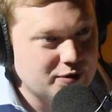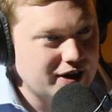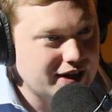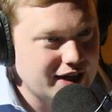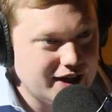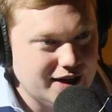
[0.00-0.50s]
They
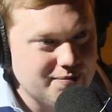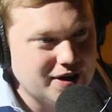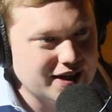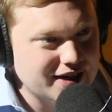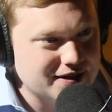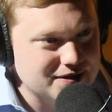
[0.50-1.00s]
never brought
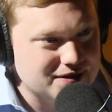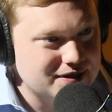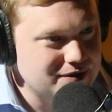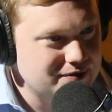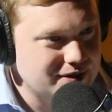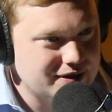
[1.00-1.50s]
anybody
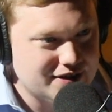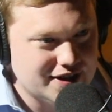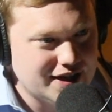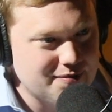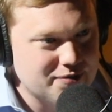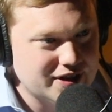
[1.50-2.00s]
else. No,
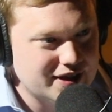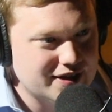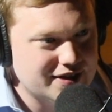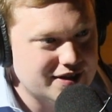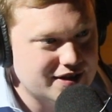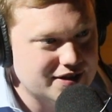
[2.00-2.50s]
they didn't
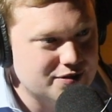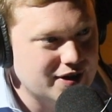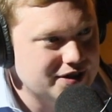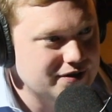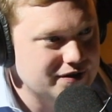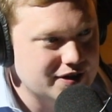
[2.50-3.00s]
bring
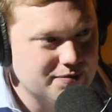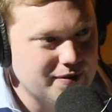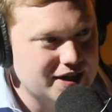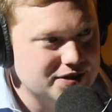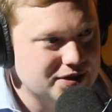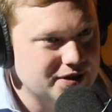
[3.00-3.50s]
the director
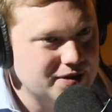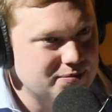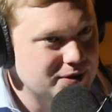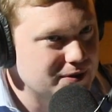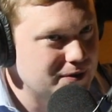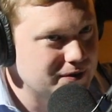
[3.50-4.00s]
of the Diplomatic
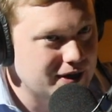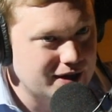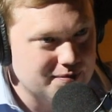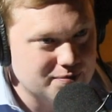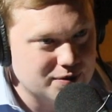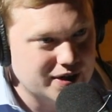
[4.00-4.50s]
Security
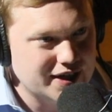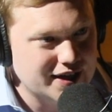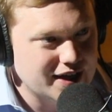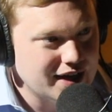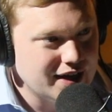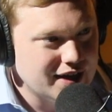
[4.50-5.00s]
Bureau. They didn't
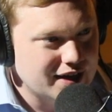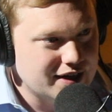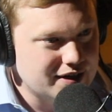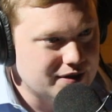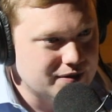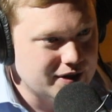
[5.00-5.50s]
bring,
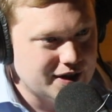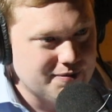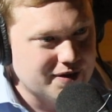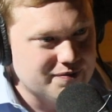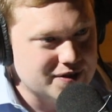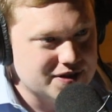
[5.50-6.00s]
you
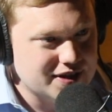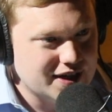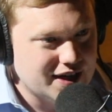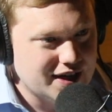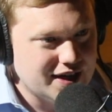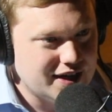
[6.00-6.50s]
know, anybody from
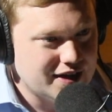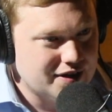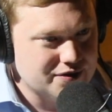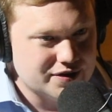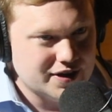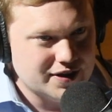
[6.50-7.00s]
the
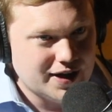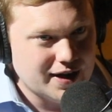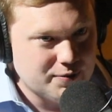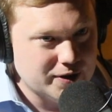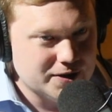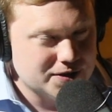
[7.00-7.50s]
CIA other
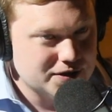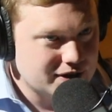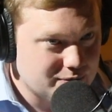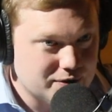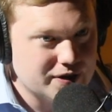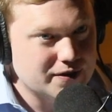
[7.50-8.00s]
than the
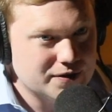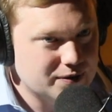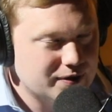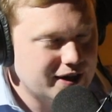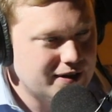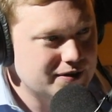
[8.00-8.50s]
eyewitnesses that were
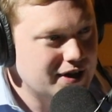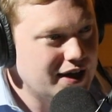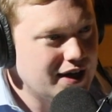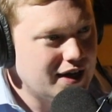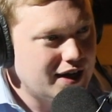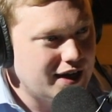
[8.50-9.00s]
there on the
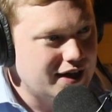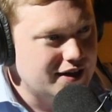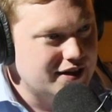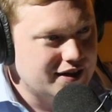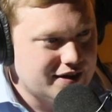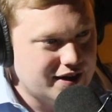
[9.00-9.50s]
ground,
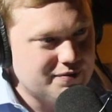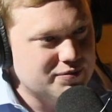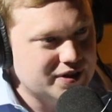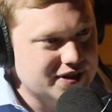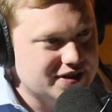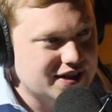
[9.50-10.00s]
and
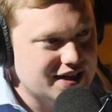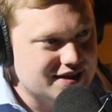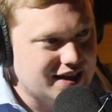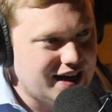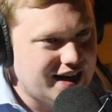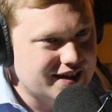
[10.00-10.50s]
they even
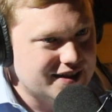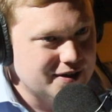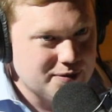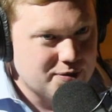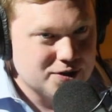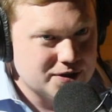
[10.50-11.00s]
politicized
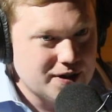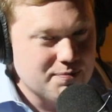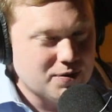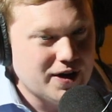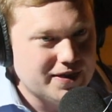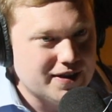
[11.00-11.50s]
that. The only
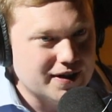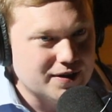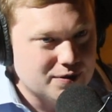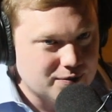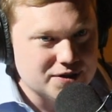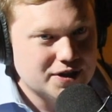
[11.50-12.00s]
person they
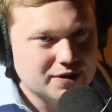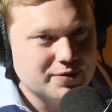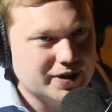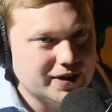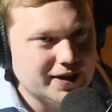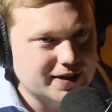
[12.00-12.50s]
brought there
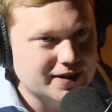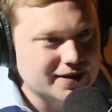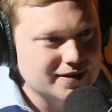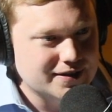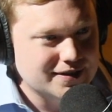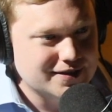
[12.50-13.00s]
was Hillary
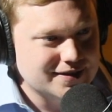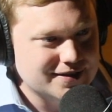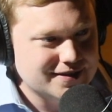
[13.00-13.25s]
Clinton.